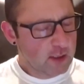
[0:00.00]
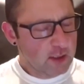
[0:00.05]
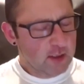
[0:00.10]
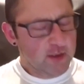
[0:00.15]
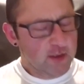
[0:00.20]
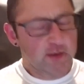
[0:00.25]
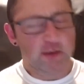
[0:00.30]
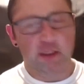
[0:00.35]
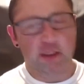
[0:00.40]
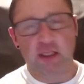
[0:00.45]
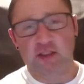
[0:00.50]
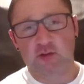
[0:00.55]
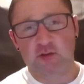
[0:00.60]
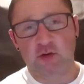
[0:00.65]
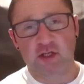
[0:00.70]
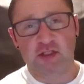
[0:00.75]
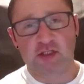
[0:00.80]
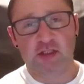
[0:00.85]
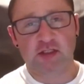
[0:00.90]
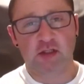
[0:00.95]
Today's
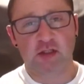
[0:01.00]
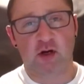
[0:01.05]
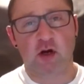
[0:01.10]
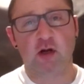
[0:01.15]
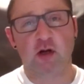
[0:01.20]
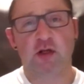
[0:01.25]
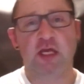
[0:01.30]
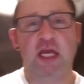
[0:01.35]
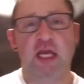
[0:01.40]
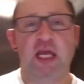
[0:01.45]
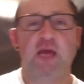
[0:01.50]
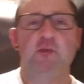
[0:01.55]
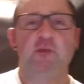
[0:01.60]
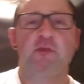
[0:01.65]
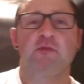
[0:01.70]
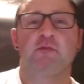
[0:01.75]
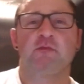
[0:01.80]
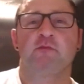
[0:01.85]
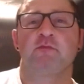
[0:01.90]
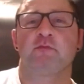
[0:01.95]
questions all came.
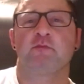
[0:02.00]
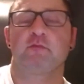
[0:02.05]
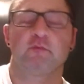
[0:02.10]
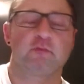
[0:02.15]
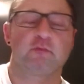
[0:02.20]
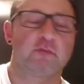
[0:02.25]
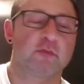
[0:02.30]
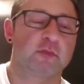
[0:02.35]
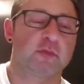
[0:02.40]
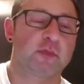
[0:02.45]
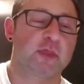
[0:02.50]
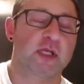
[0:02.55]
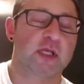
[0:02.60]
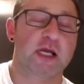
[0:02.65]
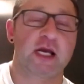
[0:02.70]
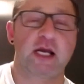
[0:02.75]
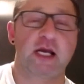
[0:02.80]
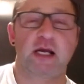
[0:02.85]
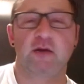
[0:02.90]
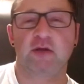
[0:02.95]

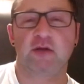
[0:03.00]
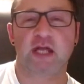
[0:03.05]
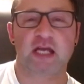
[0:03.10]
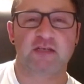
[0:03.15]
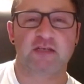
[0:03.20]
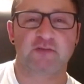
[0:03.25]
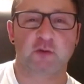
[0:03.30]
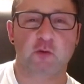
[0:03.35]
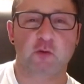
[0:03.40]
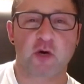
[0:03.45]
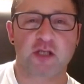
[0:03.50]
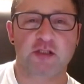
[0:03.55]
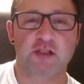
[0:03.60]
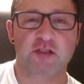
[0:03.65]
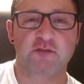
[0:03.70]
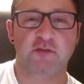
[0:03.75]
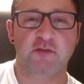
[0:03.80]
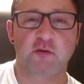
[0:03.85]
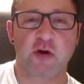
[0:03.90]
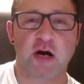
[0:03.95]
I only asked for questions
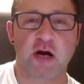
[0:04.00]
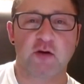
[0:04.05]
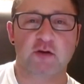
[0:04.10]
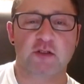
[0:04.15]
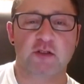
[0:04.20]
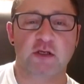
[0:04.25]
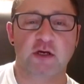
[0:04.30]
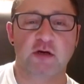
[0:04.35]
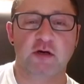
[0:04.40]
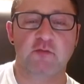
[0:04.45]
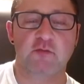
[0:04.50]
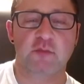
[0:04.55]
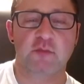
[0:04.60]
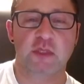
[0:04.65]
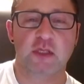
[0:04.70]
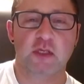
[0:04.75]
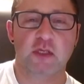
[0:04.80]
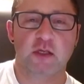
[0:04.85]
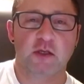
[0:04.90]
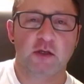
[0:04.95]
a few hours ago.
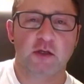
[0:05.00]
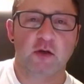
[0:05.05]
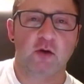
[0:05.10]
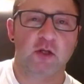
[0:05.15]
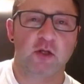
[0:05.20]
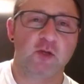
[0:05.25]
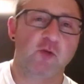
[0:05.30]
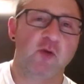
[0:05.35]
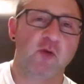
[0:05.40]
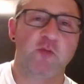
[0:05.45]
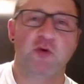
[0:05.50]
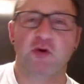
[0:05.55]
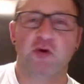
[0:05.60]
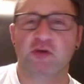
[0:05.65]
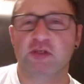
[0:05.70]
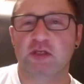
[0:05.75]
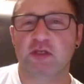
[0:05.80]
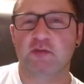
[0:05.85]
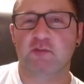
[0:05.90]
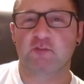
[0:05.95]
Only one
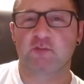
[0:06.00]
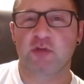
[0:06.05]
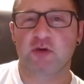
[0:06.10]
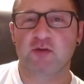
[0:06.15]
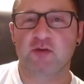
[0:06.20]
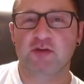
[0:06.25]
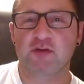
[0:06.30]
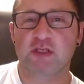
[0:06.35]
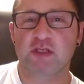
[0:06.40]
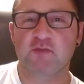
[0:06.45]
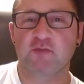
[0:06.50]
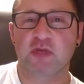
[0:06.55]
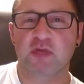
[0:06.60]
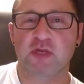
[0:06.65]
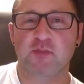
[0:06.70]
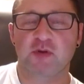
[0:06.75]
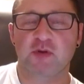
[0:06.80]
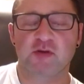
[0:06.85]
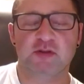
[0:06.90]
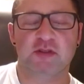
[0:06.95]
person posted, but he
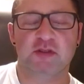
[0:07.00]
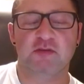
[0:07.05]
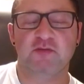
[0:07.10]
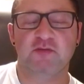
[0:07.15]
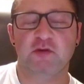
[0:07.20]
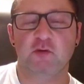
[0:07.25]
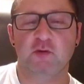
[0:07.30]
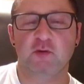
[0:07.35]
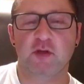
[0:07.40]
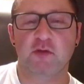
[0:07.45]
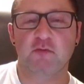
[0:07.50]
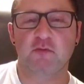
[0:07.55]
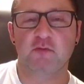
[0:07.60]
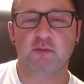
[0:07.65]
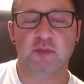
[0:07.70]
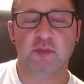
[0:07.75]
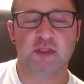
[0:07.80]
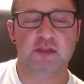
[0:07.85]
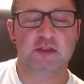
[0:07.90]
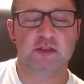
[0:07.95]
posted a few of them.
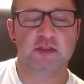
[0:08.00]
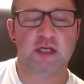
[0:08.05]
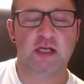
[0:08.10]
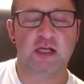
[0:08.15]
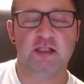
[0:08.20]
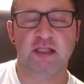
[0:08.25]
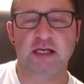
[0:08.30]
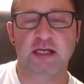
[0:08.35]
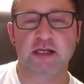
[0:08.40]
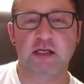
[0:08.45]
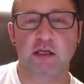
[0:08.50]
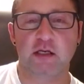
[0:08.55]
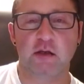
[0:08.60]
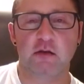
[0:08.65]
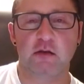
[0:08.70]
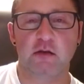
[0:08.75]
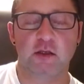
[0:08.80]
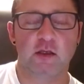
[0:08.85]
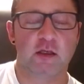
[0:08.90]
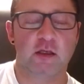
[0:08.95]
This is uh, Glenn Hill,
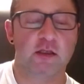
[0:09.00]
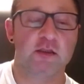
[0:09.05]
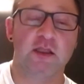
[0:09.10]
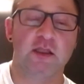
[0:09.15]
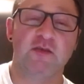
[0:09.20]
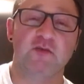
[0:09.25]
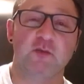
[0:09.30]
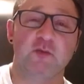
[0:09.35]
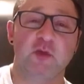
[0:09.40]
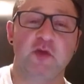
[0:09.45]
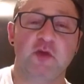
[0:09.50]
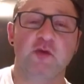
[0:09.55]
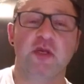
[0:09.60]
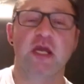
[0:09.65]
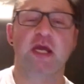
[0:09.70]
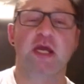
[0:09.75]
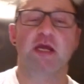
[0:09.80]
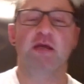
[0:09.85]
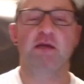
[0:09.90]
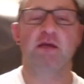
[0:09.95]
Glenn from the
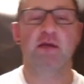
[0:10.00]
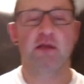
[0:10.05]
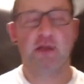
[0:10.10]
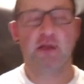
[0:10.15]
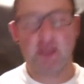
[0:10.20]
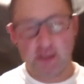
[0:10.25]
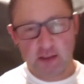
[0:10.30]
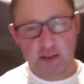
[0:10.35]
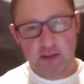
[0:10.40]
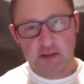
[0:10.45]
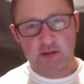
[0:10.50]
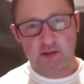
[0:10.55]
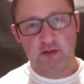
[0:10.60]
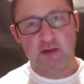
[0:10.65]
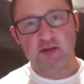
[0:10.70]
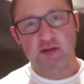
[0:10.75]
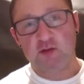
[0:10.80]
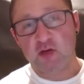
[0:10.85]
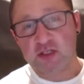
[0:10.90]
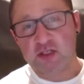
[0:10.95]
UK. So
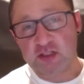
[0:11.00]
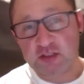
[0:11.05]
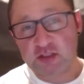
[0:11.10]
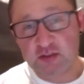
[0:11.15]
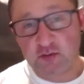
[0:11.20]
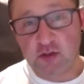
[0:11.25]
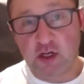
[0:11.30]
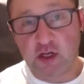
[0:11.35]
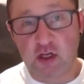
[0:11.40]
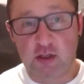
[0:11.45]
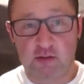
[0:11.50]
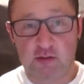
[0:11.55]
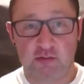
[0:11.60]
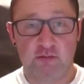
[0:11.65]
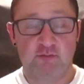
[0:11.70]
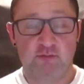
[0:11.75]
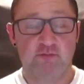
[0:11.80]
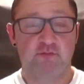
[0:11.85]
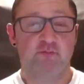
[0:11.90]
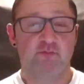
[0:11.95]
these questions are all
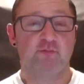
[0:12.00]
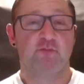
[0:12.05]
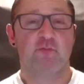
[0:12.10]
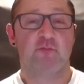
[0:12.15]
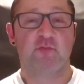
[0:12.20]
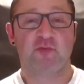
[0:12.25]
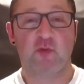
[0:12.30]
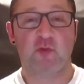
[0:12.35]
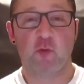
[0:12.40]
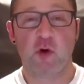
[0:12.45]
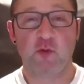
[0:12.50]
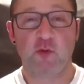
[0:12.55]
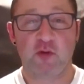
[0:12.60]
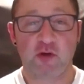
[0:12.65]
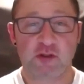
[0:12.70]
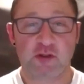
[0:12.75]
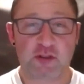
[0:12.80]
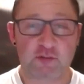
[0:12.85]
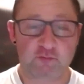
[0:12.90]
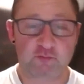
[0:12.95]
from one
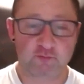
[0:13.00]
person.